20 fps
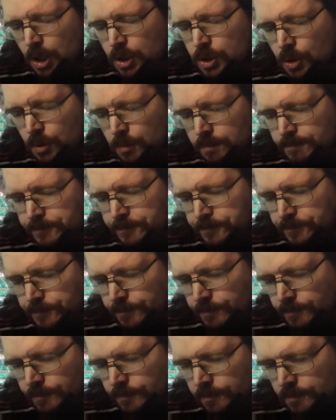So
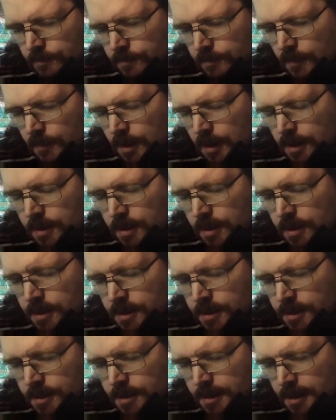
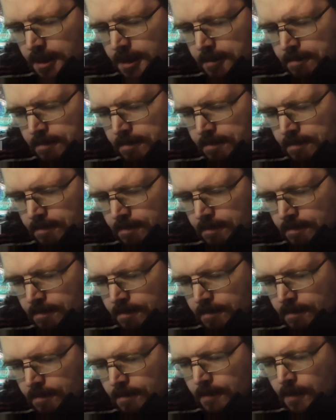this is
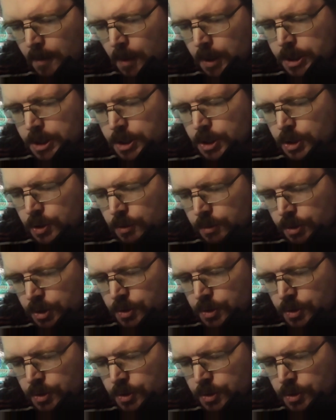what does it do?